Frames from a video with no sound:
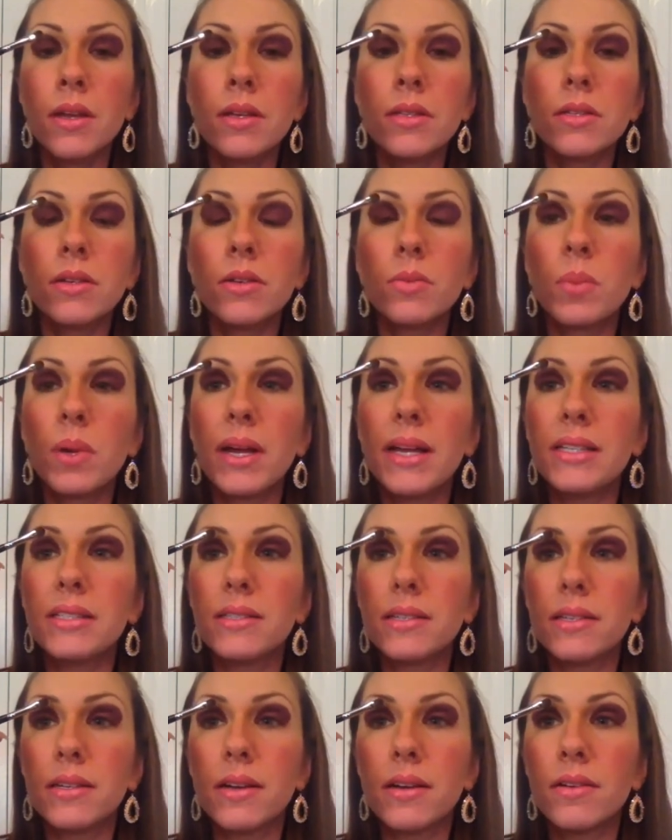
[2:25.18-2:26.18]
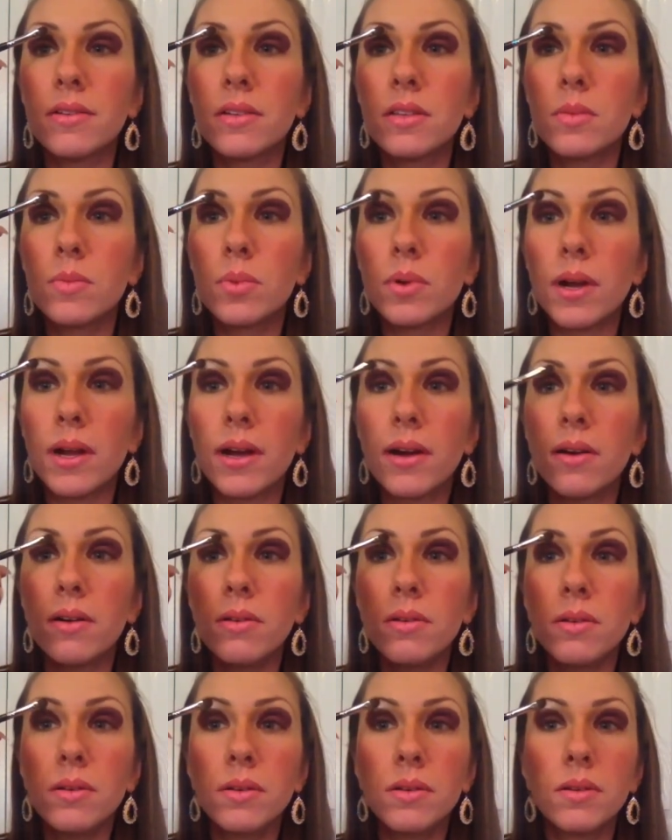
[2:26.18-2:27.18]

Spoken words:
So we'll place it under the brow,